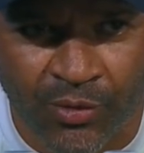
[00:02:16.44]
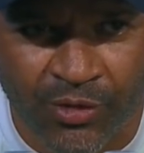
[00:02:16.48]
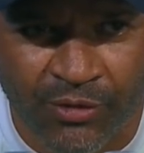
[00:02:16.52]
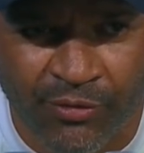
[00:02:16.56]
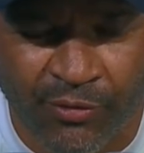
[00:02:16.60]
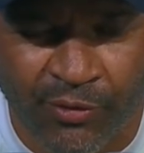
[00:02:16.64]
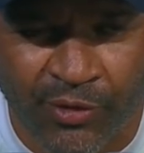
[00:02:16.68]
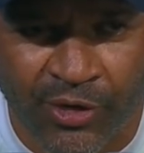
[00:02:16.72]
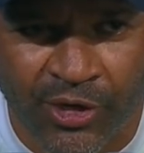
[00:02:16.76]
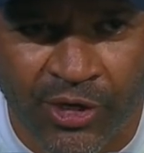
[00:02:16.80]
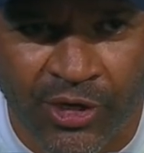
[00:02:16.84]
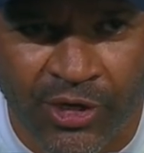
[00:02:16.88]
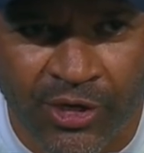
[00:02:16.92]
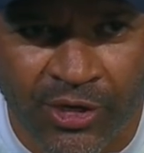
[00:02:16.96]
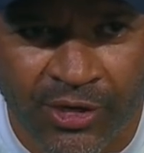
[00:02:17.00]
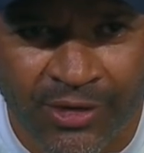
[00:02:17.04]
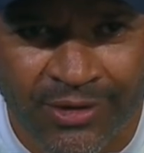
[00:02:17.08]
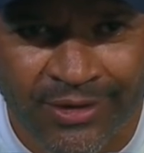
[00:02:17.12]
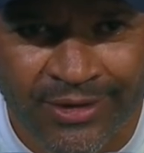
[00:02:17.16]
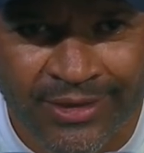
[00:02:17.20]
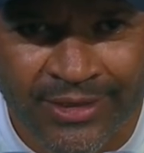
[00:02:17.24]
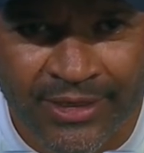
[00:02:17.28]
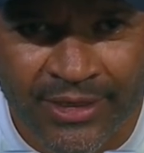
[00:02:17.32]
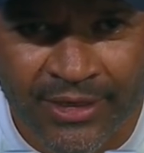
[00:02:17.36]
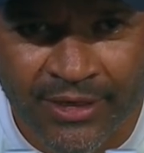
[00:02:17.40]
if we
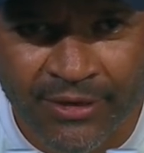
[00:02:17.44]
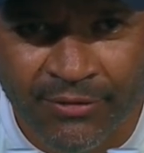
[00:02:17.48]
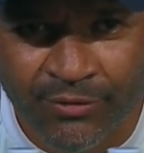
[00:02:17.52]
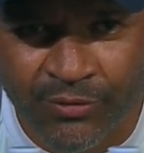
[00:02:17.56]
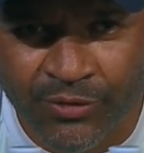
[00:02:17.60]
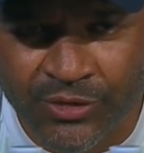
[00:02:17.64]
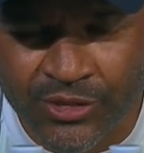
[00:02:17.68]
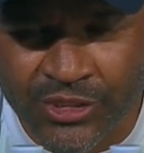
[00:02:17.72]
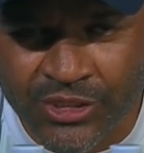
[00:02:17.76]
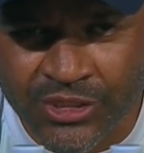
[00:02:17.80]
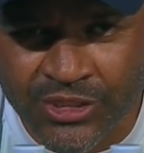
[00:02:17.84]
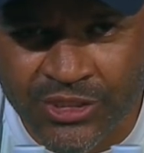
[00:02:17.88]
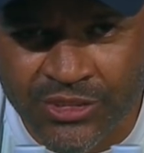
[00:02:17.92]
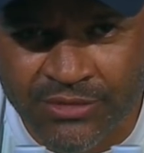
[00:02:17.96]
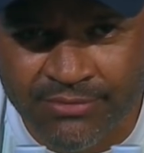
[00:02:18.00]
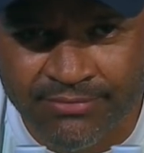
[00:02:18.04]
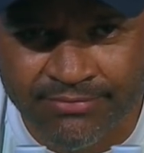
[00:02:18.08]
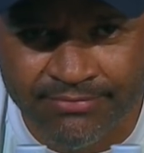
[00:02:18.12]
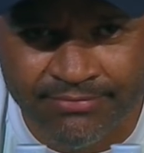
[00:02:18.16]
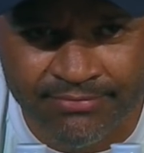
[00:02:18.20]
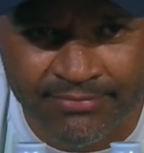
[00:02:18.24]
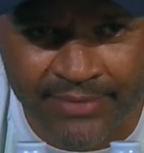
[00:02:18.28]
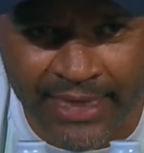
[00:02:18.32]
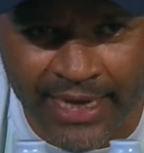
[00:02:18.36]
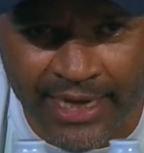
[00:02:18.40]
just
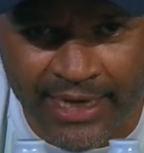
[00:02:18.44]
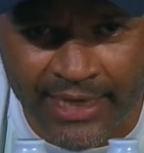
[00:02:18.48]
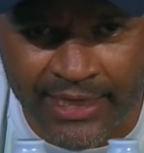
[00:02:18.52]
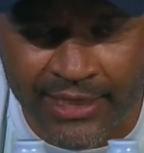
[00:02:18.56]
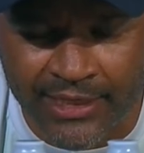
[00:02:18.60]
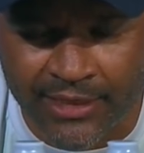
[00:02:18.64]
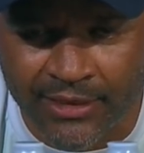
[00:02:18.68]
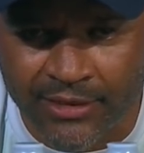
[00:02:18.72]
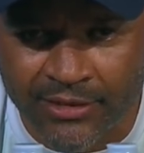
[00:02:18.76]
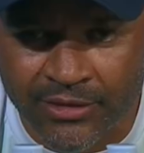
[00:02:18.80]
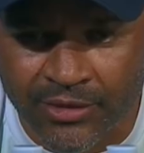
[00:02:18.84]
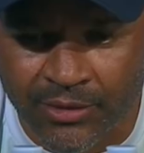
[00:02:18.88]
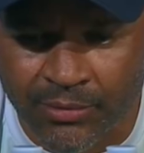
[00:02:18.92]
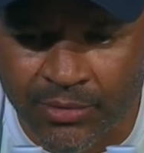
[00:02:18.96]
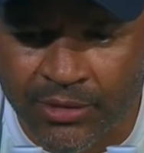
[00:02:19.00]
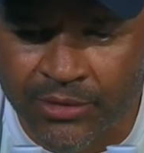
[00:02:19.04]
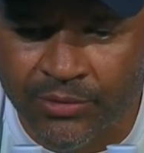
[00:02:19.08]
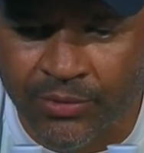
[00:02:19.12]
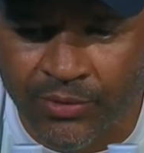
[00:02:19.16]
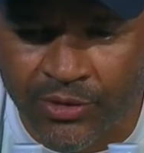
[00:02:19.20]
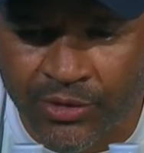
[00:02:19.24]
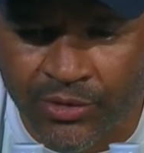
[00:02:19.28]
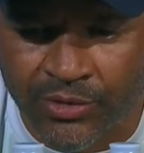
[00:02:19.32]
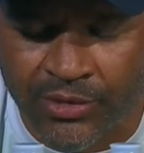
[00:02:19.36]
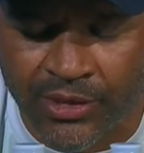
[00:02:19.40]
hung in a little bit,
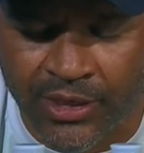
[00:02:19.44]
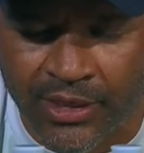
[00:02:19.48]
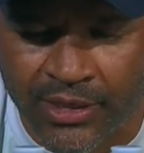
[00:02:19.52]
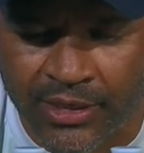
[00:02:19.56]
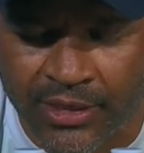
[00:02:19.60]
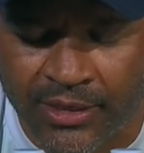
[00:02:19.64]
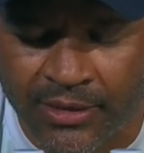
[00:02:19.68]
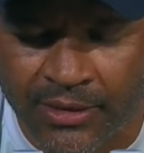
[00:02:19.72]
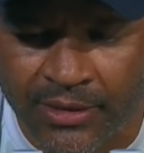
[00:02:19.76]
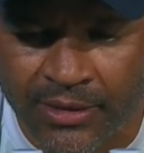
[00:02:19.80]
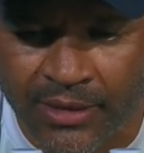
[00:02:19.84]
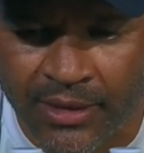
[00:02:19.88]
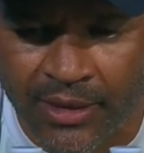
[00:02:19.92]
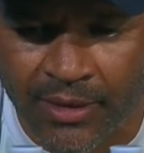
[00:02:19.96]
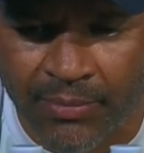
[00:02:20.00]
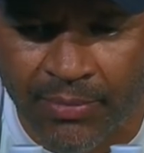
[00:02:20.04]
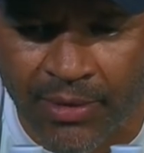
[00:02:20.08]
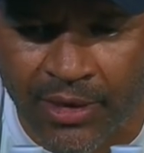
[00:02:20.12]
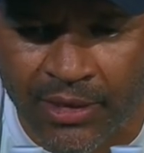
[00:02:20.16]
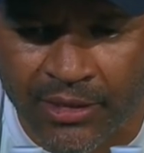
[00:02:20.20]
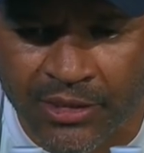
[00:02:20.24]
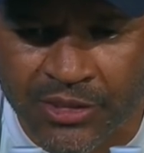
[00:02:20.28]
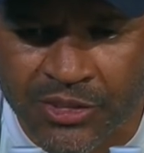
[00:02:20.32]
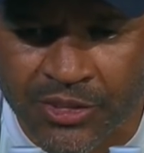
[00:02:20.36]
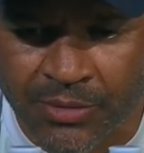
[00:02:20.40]
we could get a
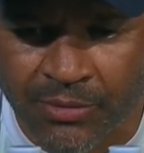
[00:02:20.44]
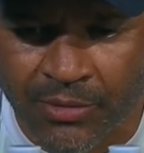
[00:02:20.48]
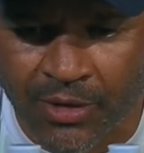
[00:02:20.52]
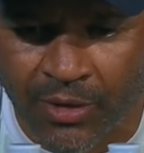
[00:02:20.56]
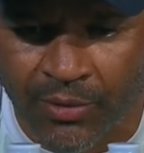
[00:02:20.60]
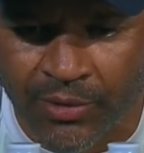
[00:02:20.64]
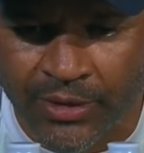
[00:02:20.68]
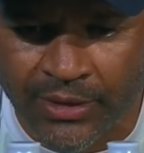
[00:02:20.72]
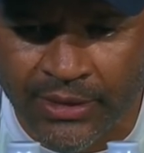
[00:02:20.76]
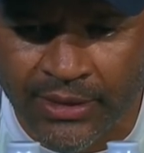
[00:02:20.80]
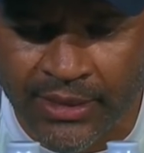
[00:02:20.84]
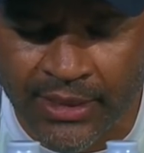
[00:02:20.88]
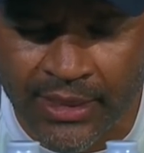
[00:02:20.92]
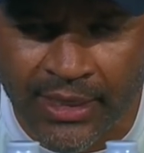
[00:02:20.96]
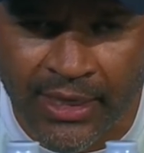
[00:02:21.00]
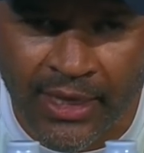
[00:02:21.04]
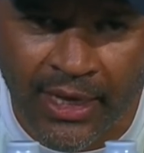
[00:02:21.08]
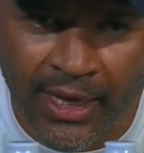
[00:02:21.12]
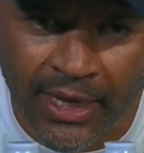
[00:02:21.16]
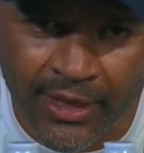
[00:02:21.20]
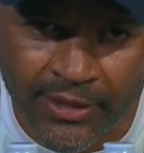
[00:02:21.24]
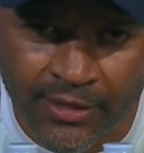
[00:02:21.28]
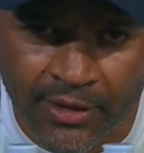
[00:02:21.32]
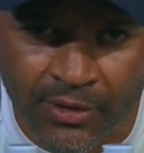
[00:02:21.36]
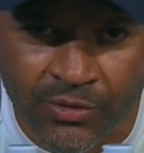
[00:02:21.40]
partnership going.
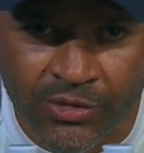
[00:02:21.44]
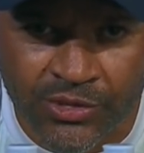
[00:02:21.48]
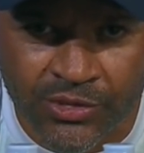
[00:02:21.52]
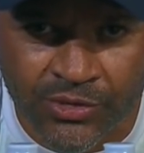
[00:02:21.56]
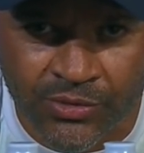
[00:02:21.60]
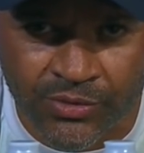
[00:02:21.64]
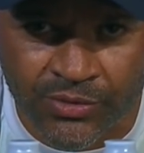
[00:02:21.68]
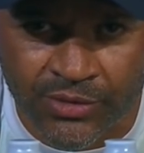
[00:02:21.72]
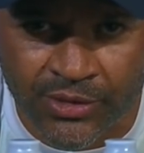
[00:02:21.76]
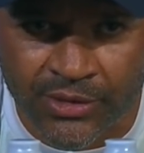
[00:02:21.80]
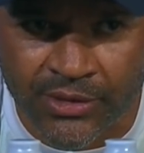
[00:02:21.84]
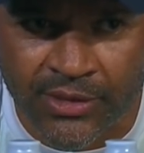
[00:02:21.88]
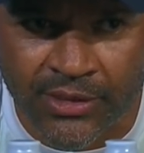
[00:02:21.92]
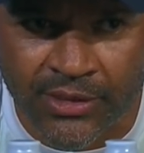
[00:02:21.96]
And those two did